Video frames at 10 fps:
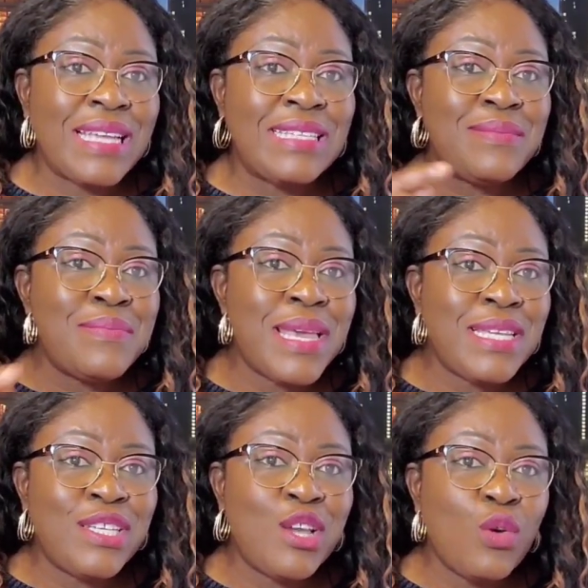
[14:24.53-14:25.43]
and the
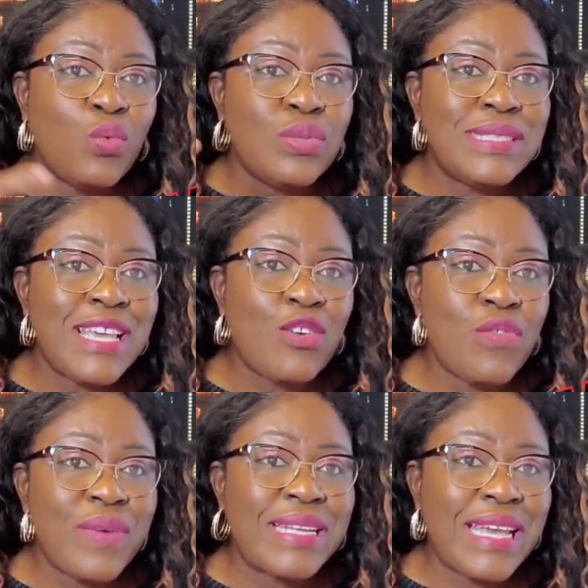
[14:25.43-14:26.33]
maid will take
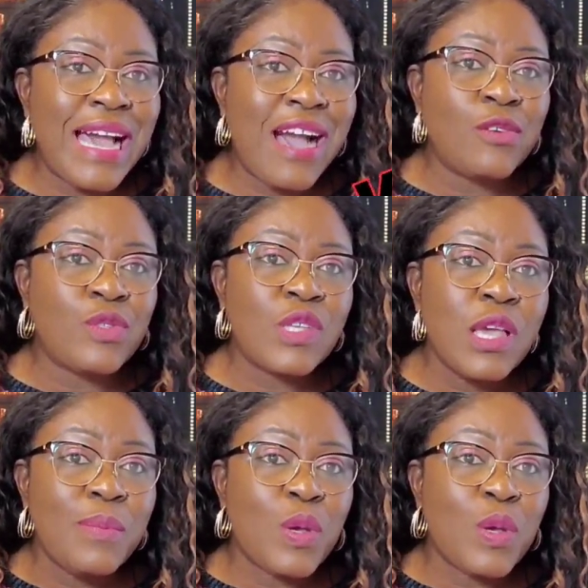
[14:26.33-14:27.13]
over the house